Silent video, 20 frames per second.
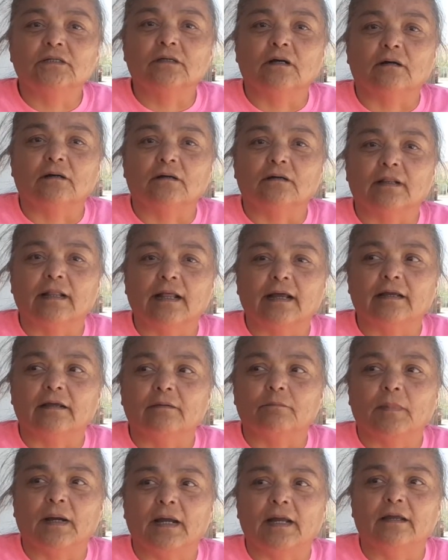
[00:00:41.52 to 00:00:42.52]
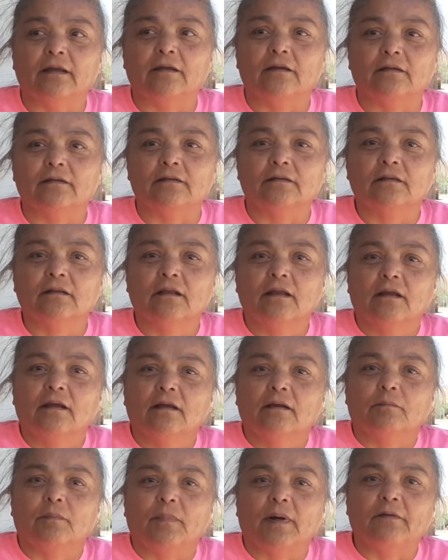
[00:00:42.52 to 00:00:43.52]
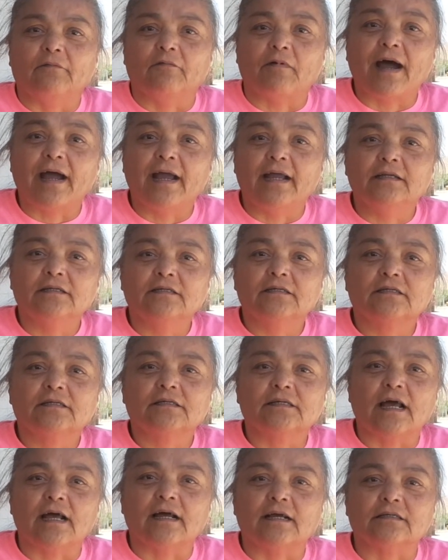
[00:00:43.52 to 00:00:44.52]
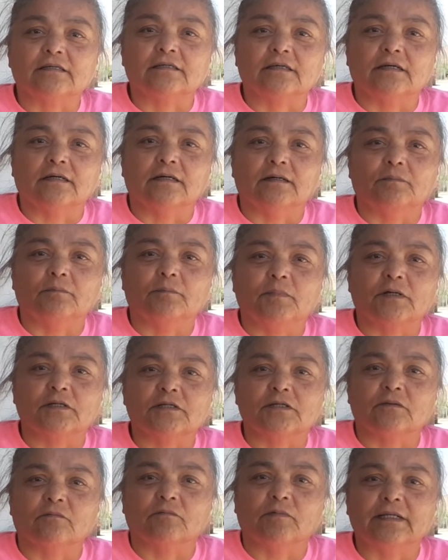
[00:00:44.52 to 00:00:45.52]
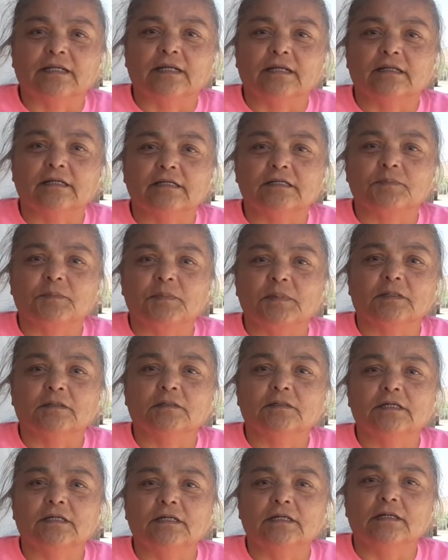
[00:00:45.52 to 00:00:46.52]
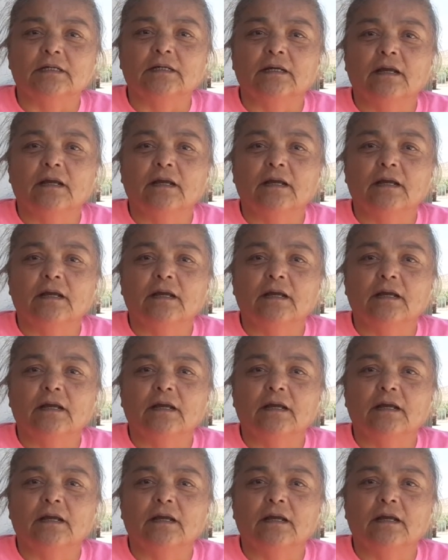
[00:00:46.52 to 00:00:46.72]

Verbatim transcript: on like my my rights as a person with a disability